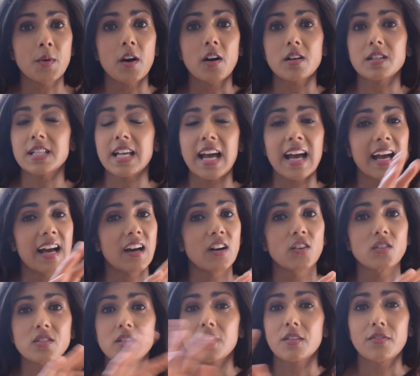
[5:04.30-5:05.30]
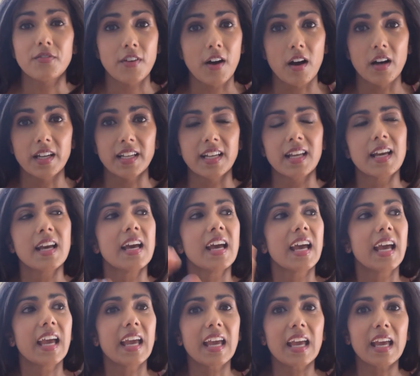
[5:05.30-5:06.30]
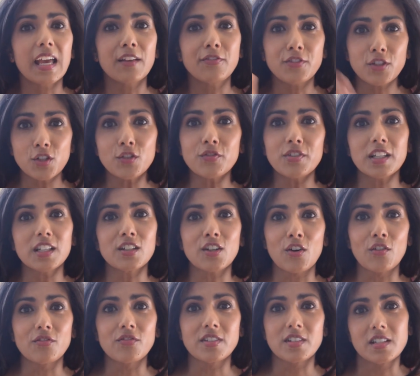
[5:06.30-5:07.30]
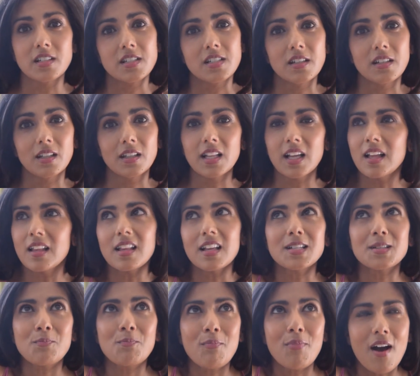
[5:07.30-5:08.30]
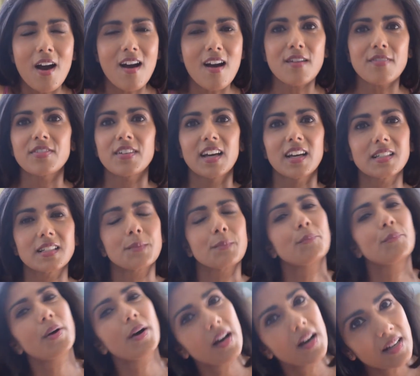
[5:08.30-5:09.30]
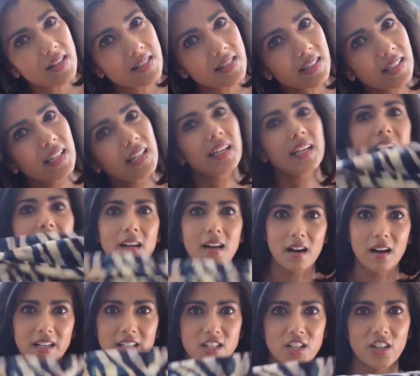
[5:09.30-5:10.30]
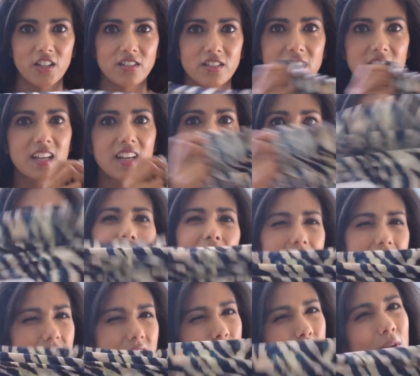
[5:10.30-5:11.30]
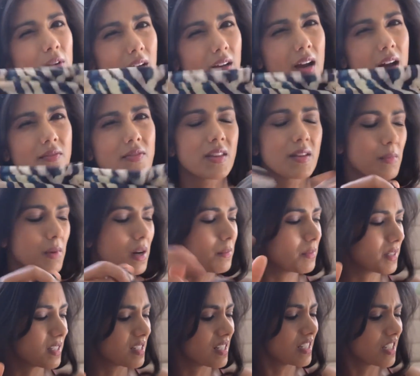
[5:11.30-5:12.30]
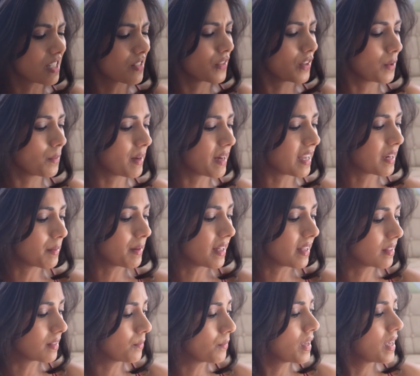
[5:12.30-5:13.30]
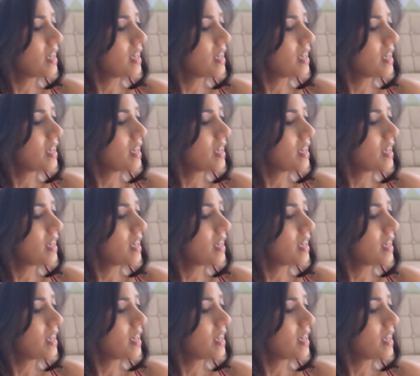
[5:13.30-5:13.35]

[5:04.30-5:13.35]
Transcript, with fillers: marks are out, fine. If you feel confident doing that, that's perfect. Personally, I don't. So I just want to cover them up because I just feel bad about them.